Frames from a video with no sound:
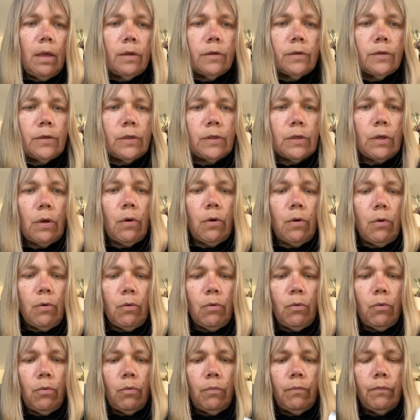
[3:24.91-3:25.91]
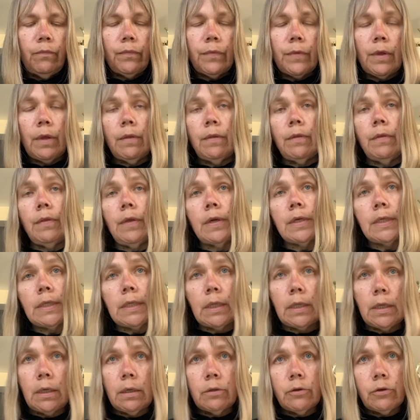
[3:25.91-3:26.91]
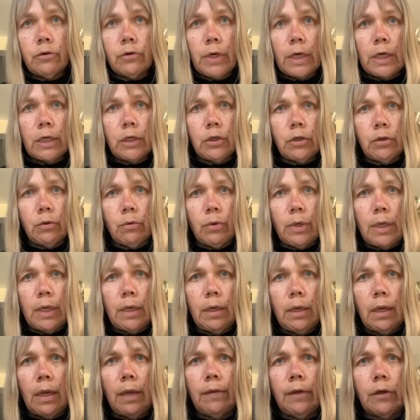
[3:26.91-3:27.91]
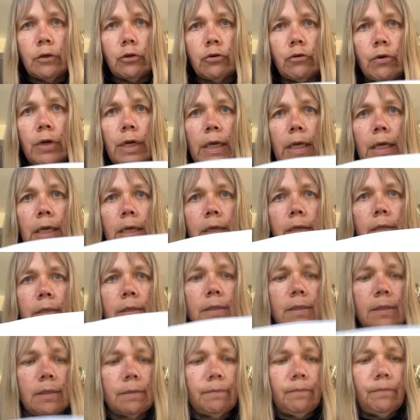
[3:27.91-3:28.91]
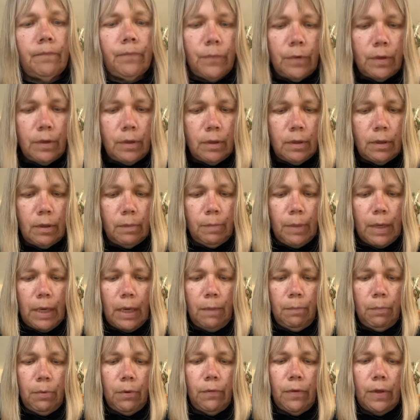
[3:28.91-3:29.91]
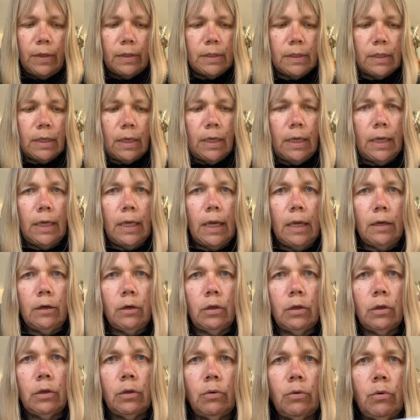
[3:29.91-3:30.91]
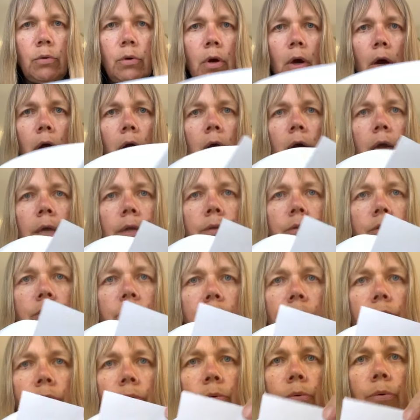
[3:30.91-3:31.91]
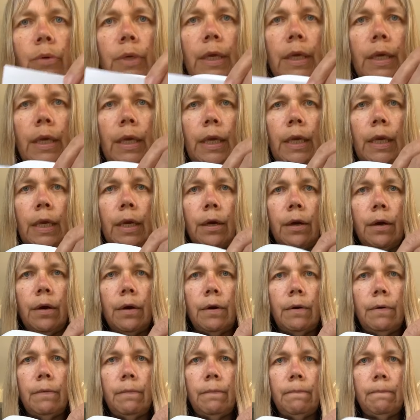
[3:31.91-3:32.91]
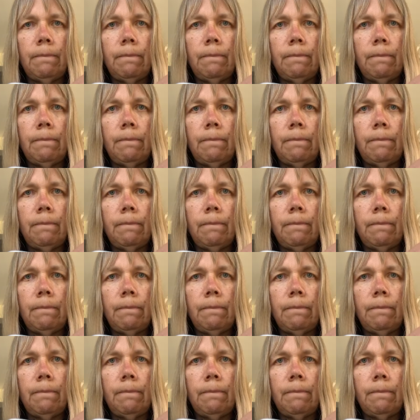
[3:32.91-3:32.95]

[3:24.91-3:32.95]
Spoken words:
So there's a little trick to it, and the trick is the paper that's going to get glued onto here